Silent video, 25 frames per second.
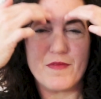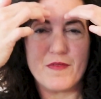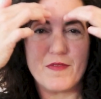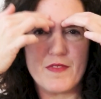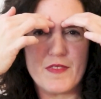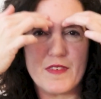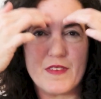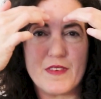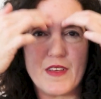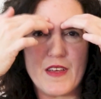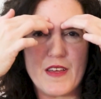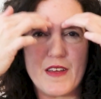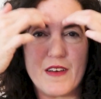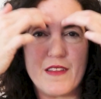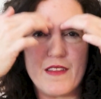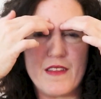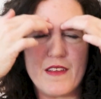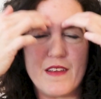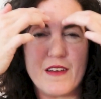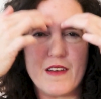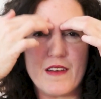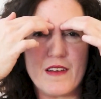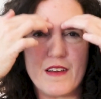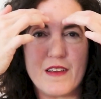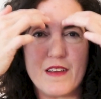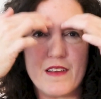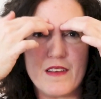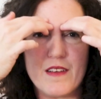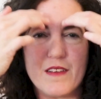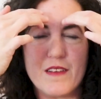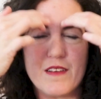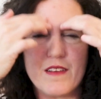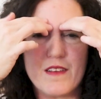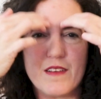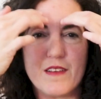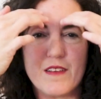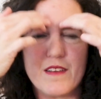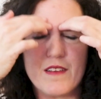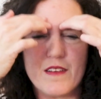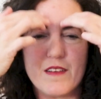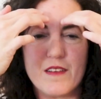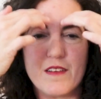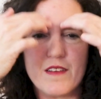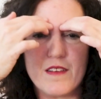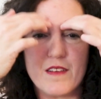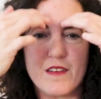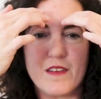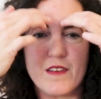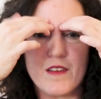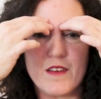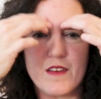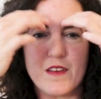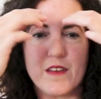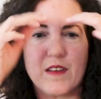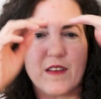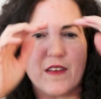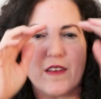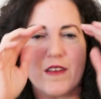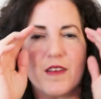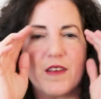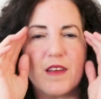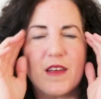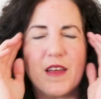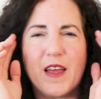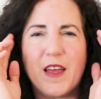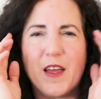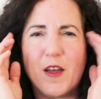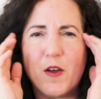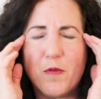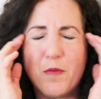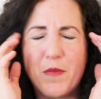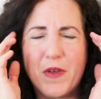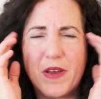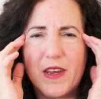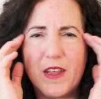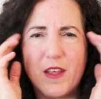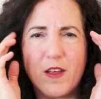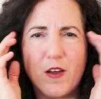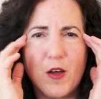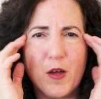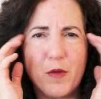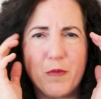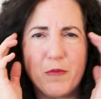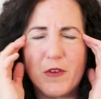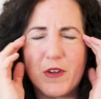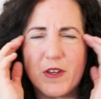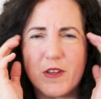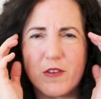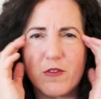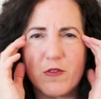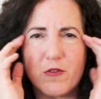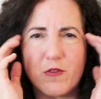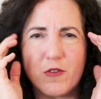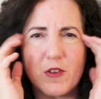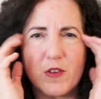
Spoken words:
Side of the eye. How many objects are